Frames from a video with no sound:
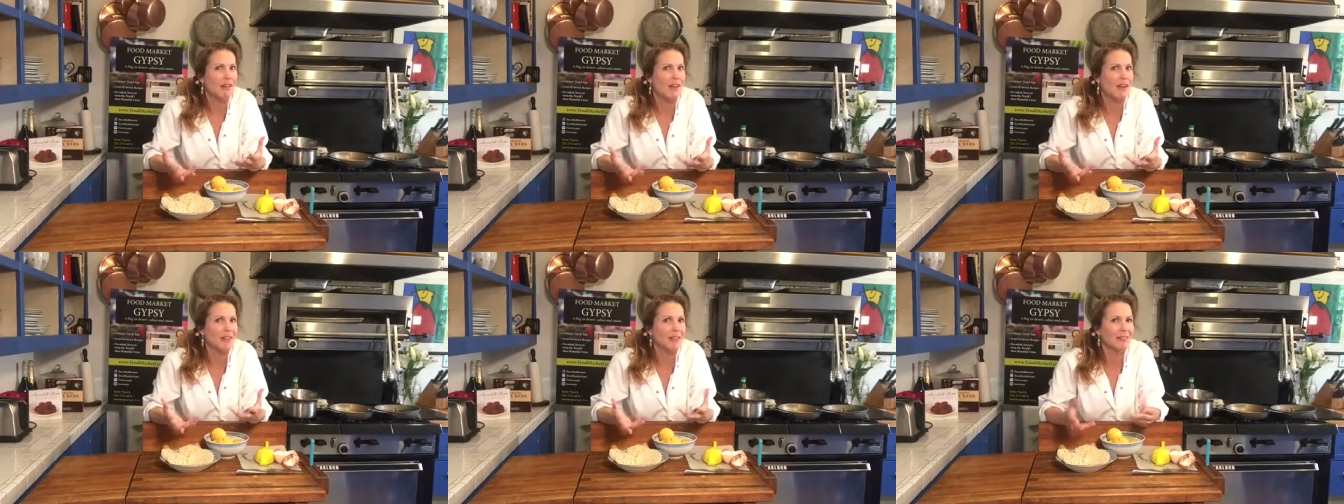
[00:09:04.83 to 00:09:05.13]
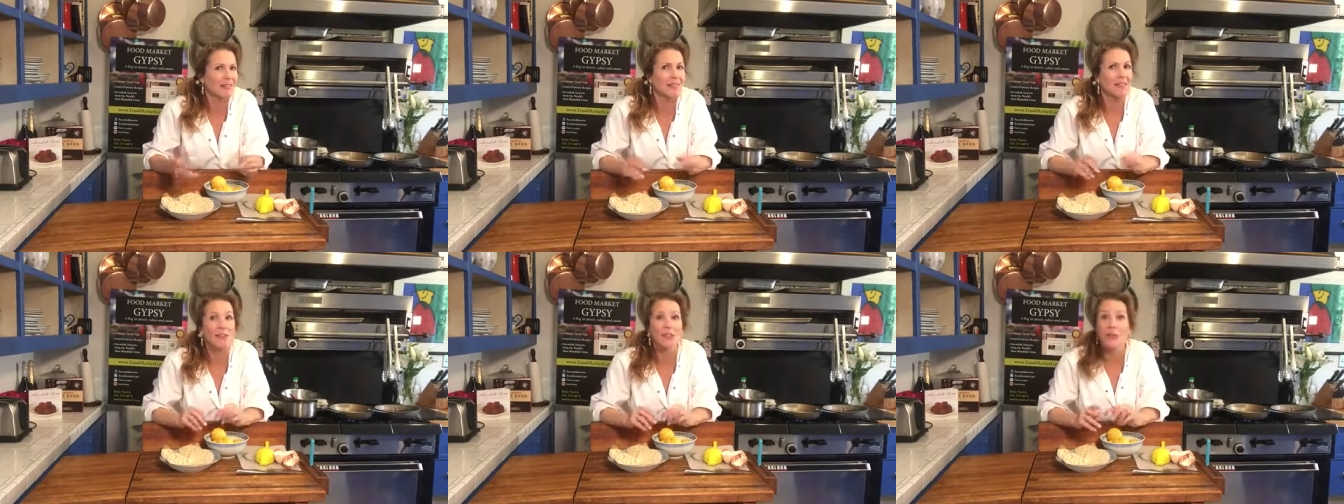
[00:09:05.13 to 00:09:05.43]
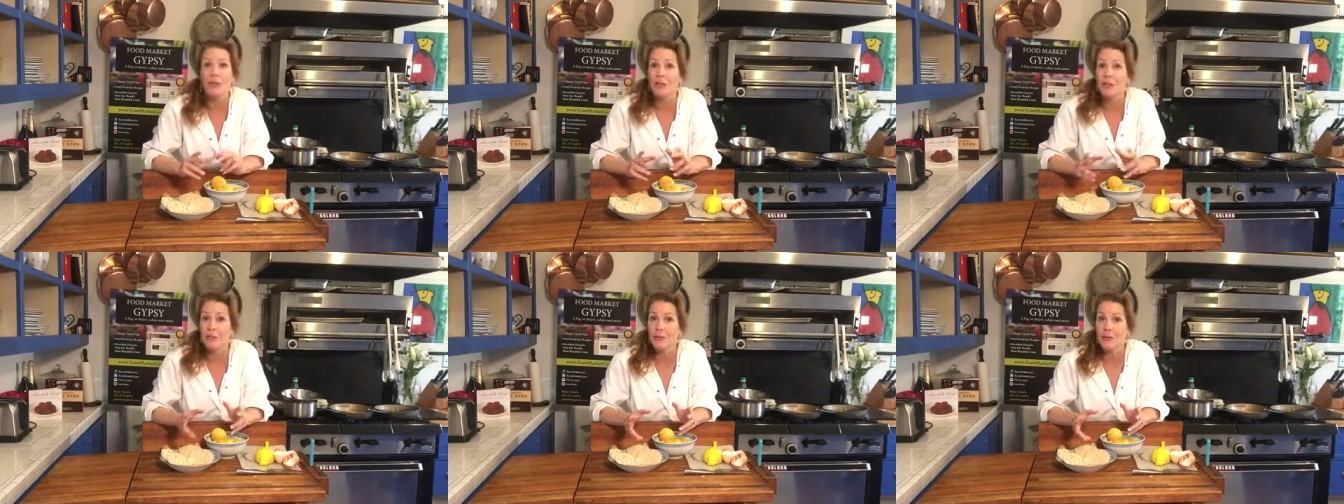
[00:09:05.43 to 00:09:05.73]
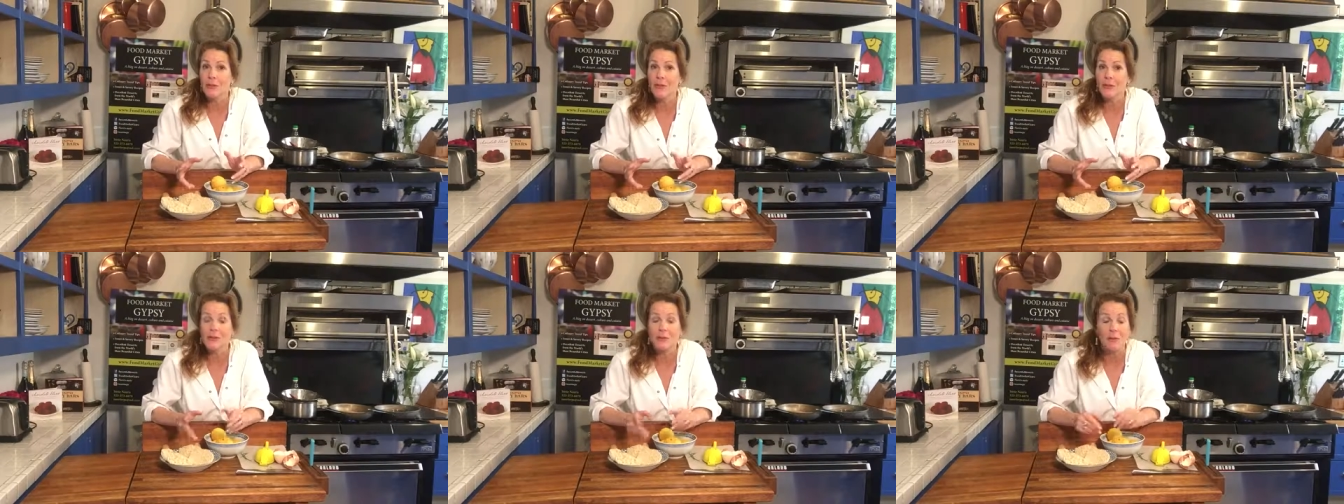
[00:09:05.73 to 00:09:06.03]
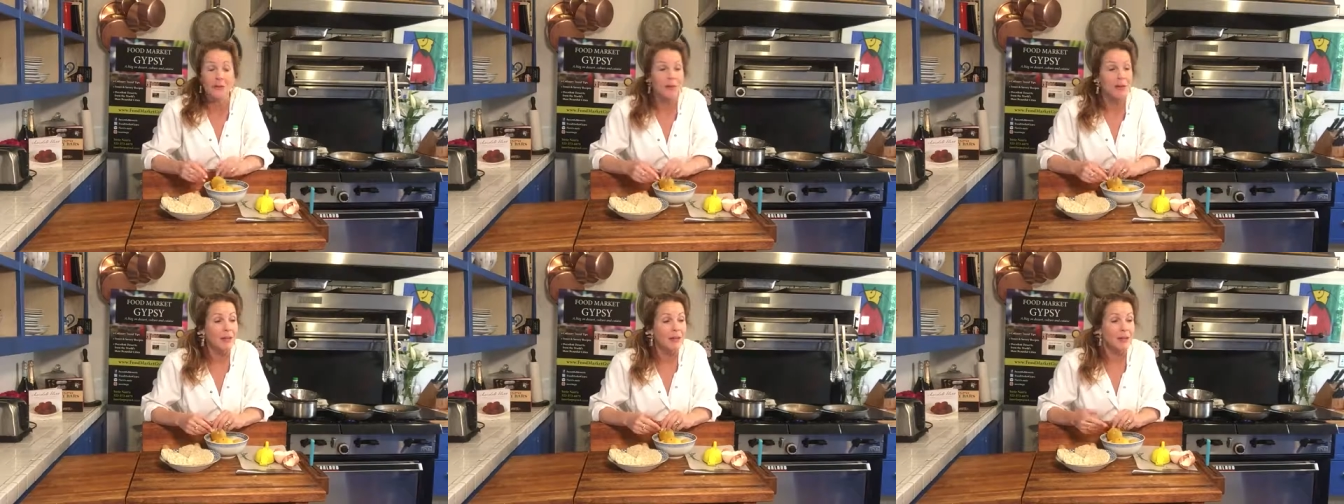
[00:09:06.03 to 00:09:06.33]
sauce? You can do that
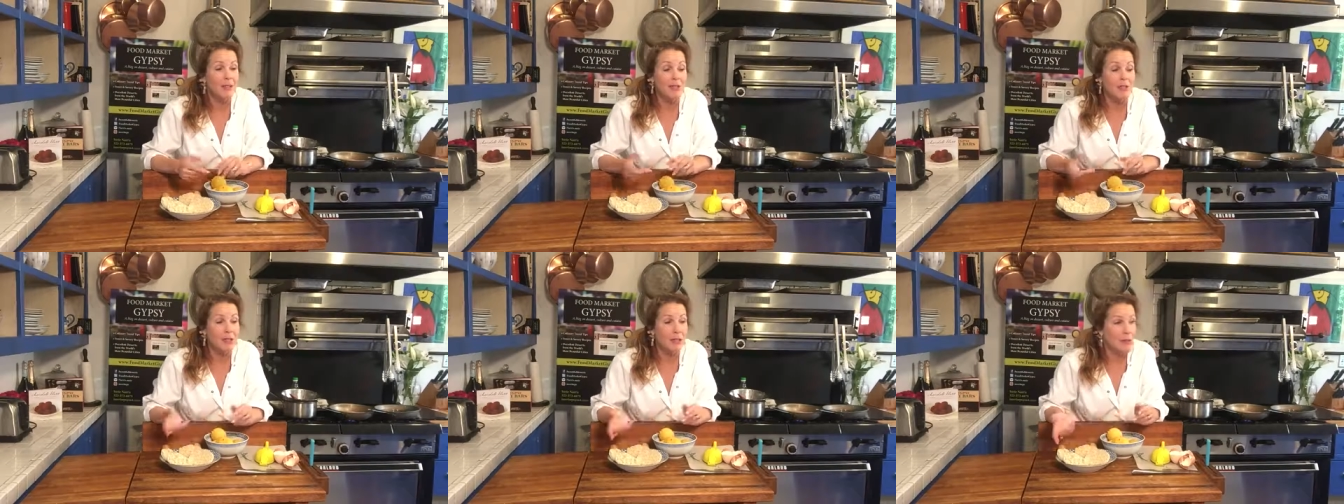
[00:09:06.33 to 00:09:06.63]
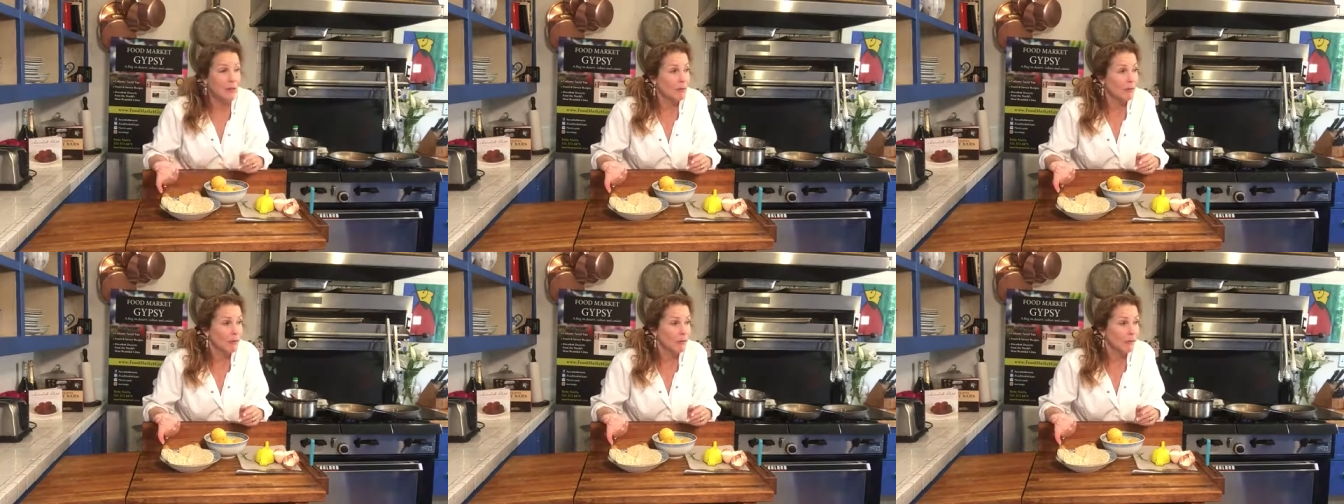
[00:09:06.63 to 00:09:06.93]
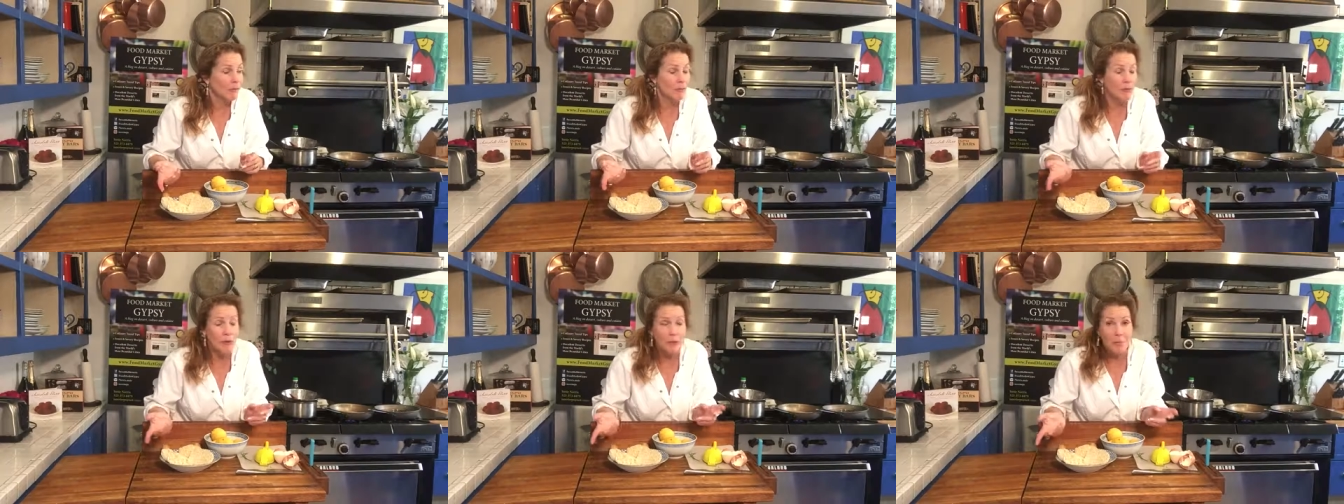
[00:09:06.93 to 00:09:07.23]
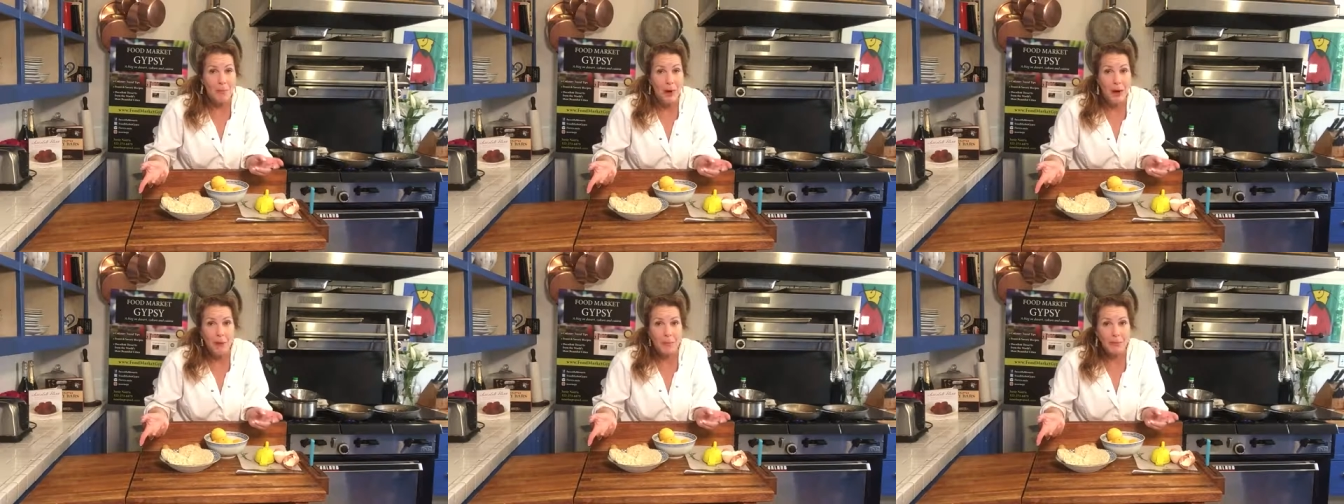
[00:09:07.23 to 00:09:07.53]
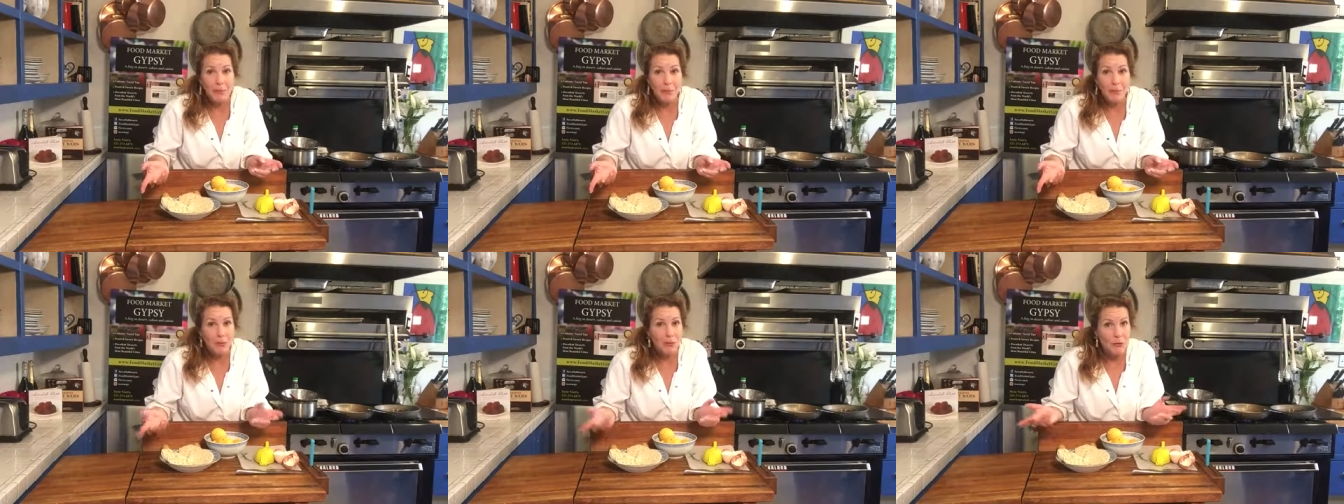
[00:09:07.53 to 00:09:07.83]
too. Because you know, it's for your
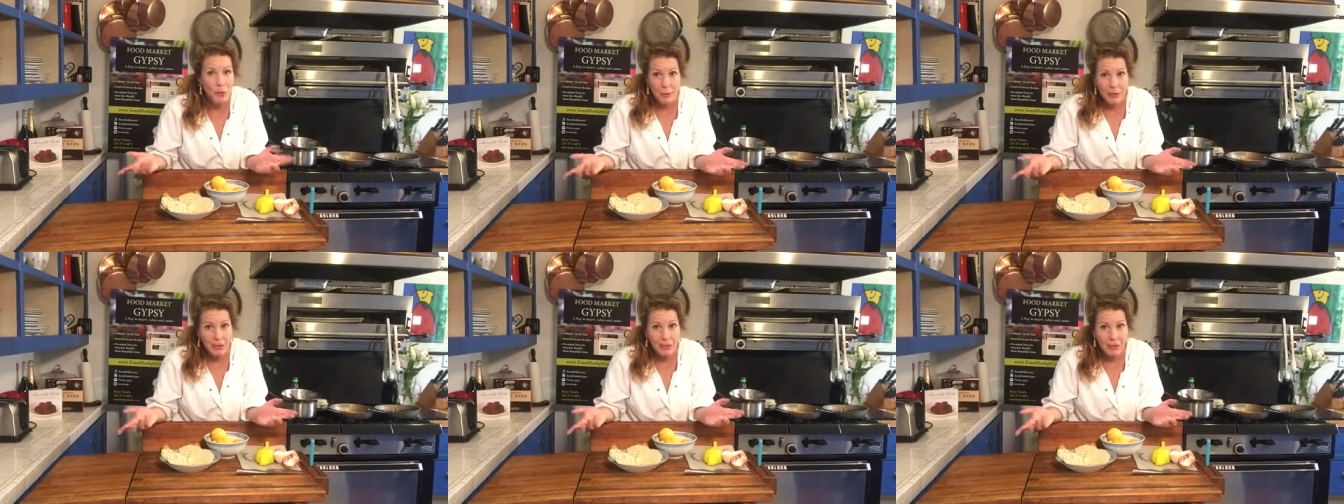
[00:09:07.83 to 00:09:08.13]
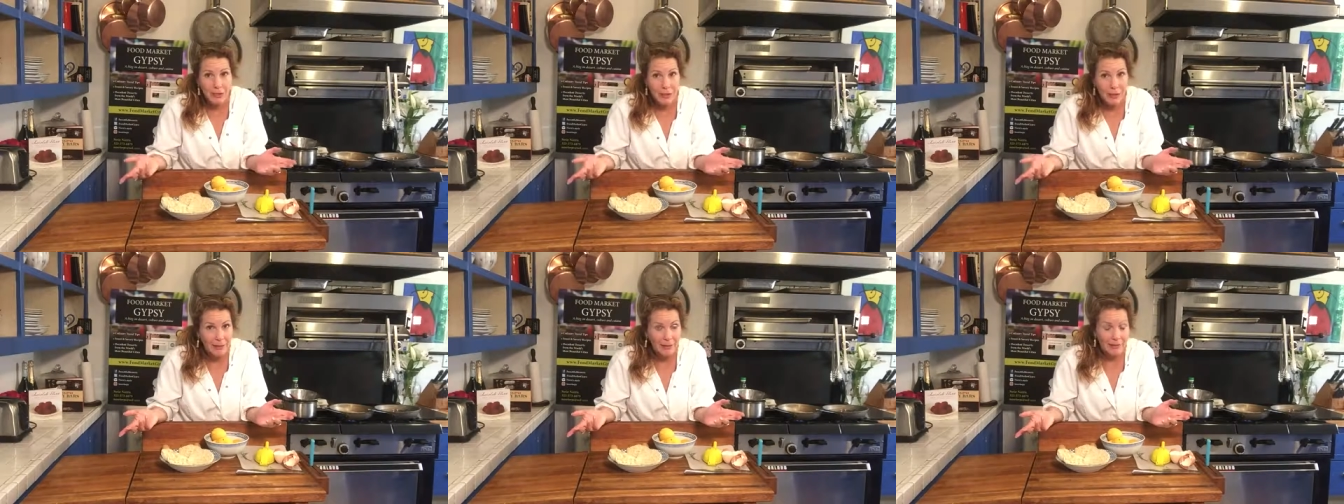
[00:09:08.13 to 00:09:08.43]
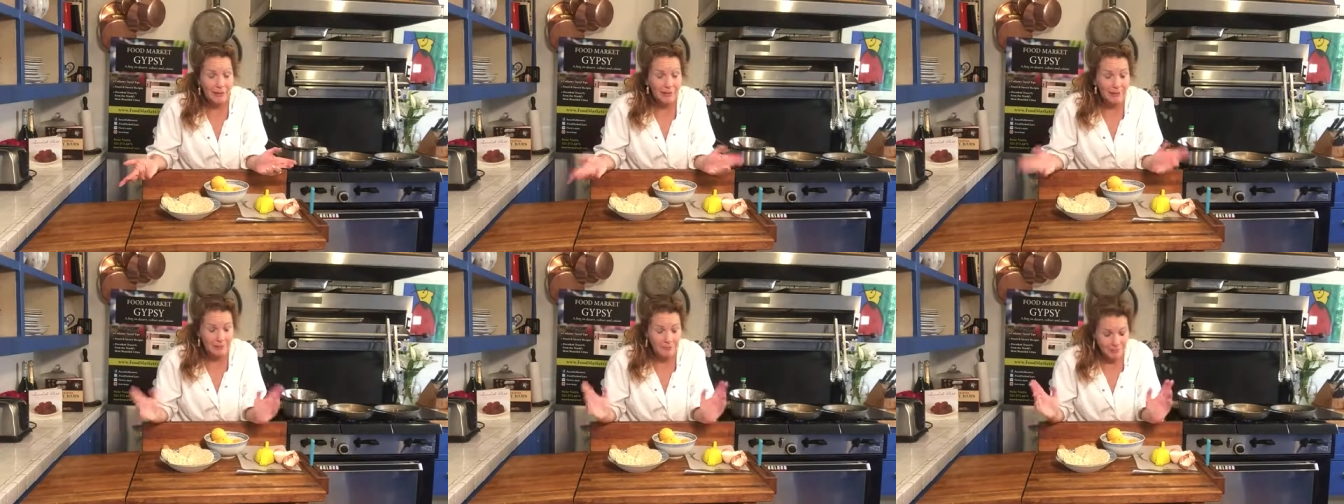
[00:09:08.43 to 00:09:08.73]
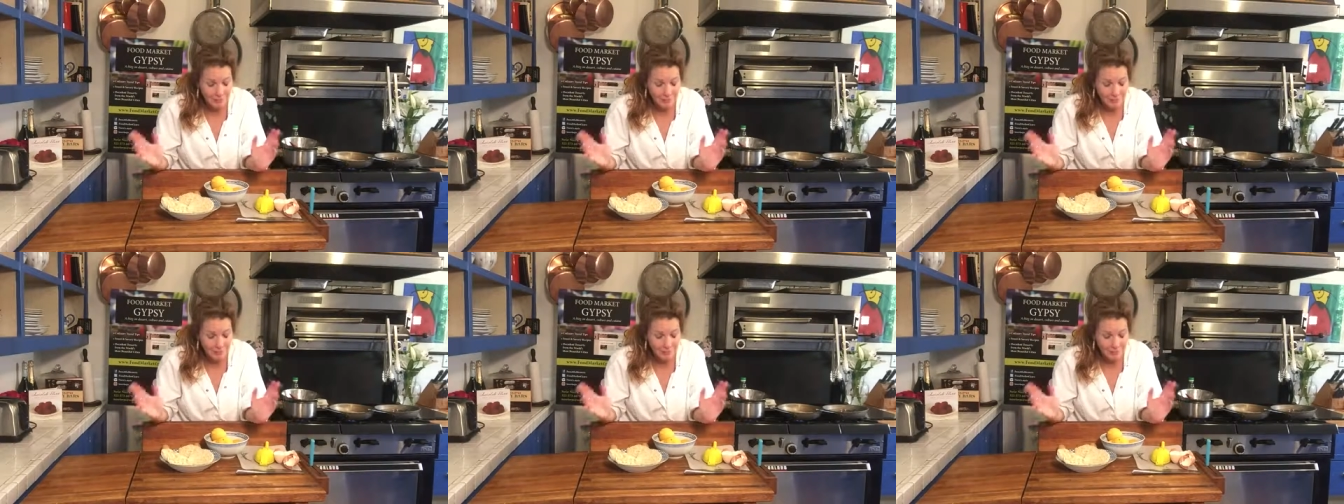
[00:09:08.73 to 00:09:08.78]
mom. You know what she likes.